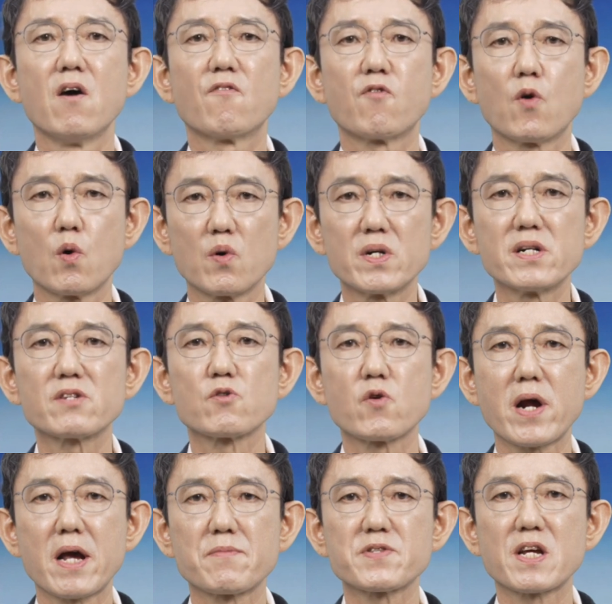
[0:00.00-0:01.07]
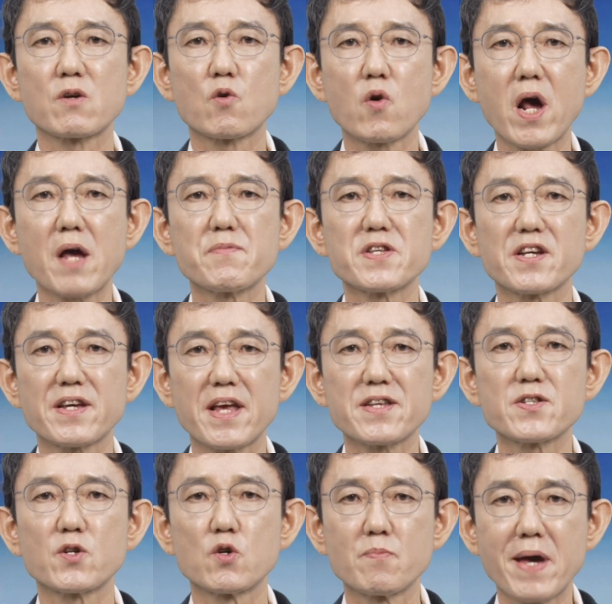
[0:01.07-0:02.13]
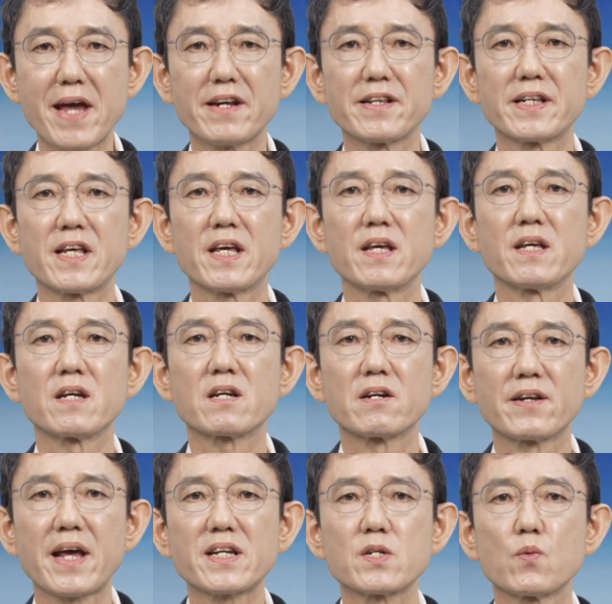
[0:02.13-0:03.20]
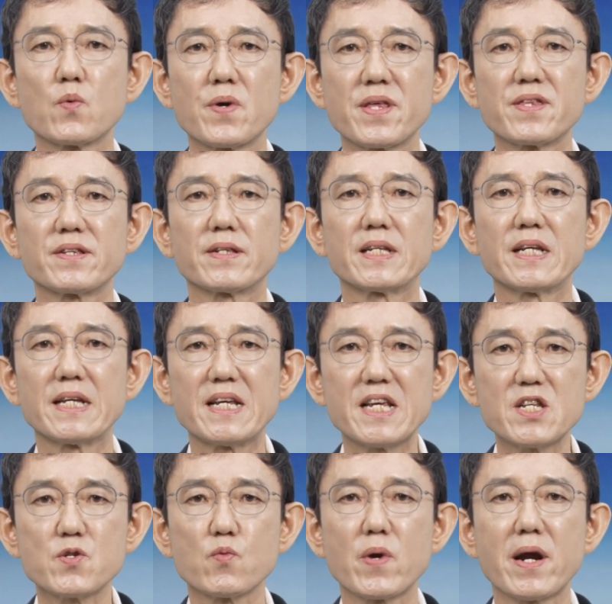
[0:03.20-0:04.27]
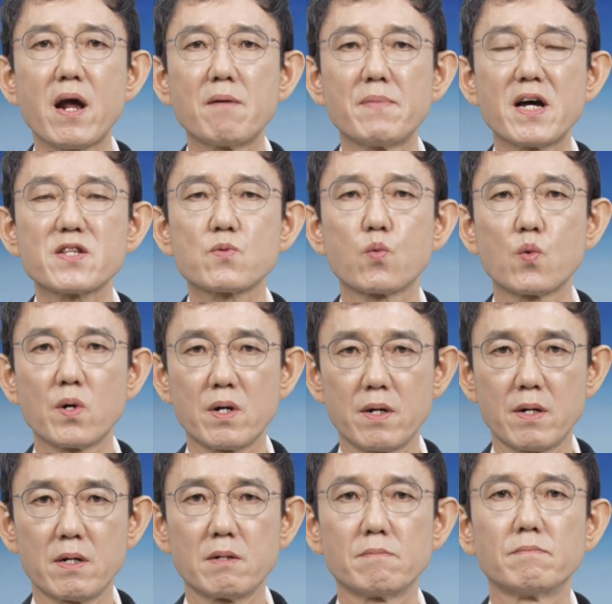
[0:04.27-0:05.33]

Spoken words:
for war crimes and crimes against humanity in connection with the Israel-Hamas war.